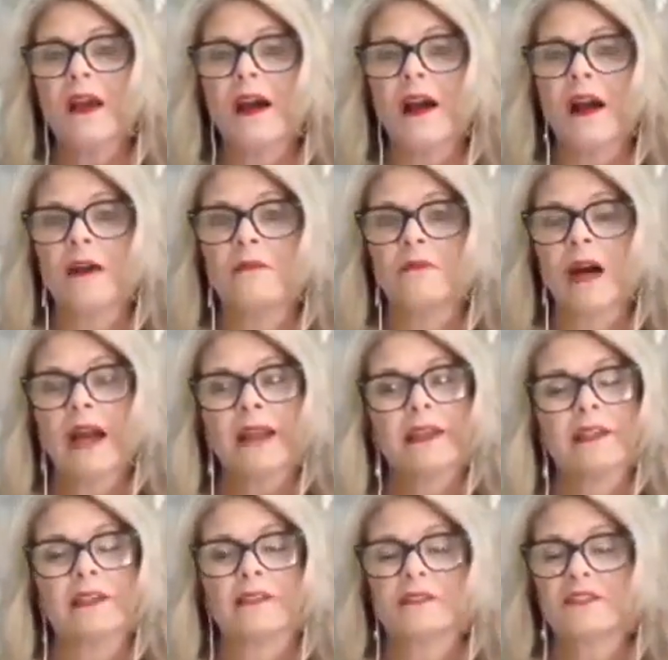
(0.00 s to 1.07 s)
I
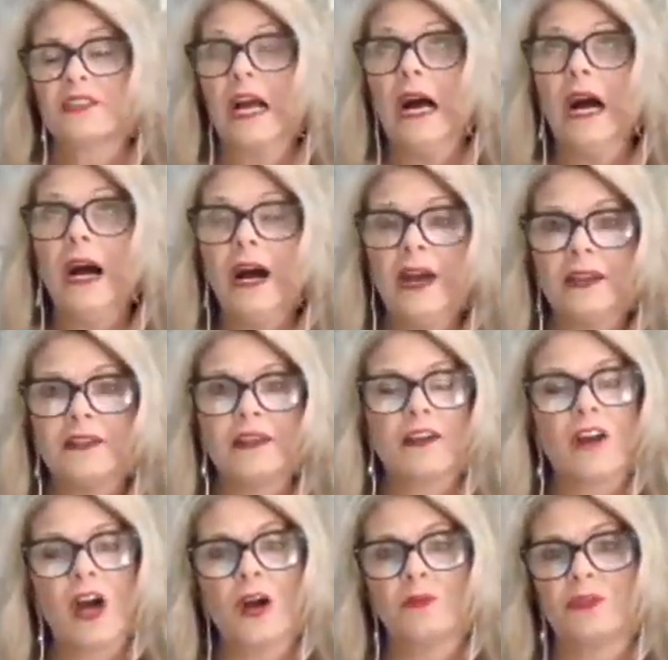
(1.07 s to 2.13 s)
get a ton
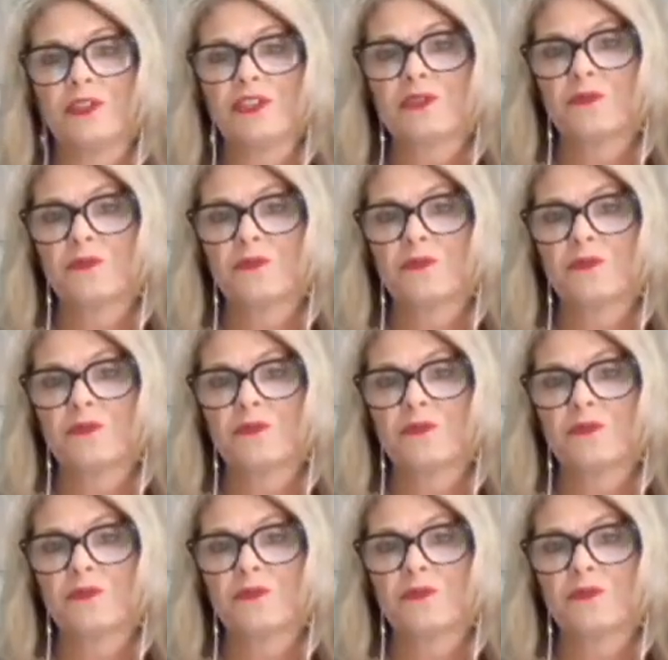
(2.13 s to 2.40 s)
accomplished